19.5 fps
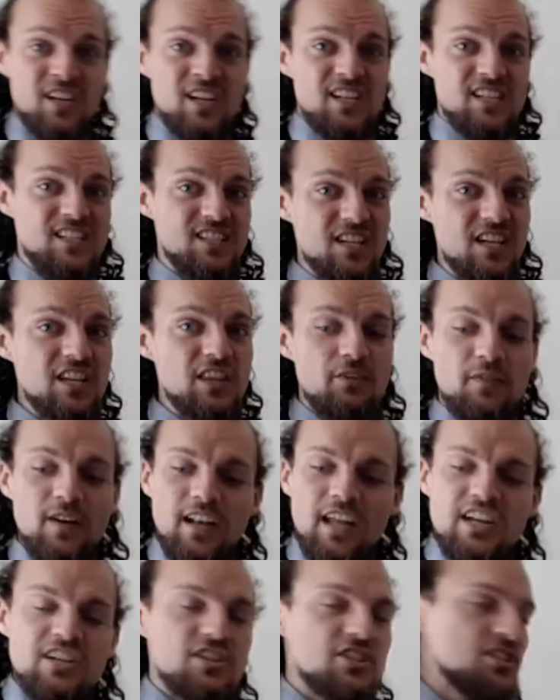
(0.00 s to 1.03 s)
see the
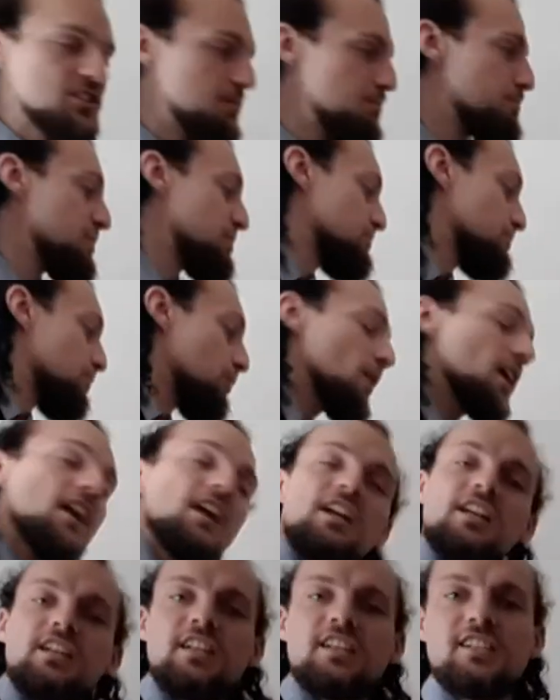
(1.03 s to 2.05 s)
relationship
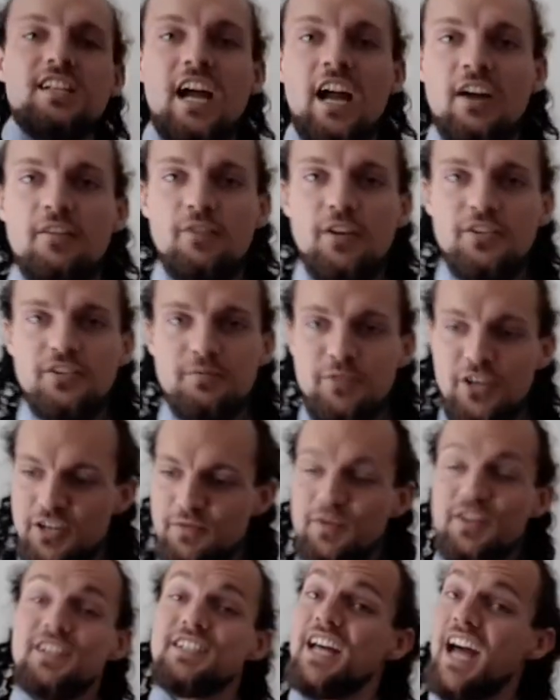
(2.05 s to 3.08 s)
between the psychophysiological
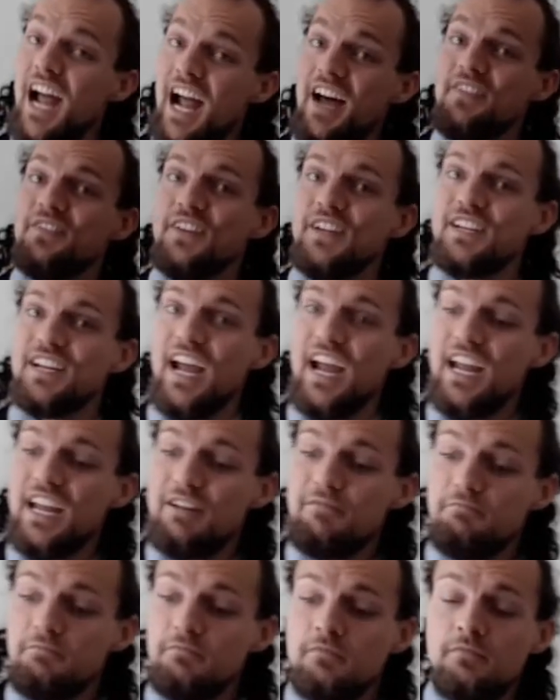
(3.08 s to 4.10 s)
measurements and the
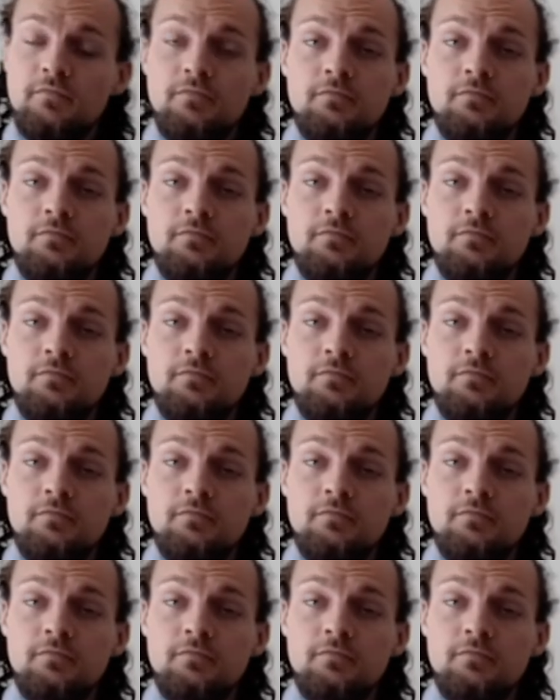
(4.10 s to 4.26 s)
game?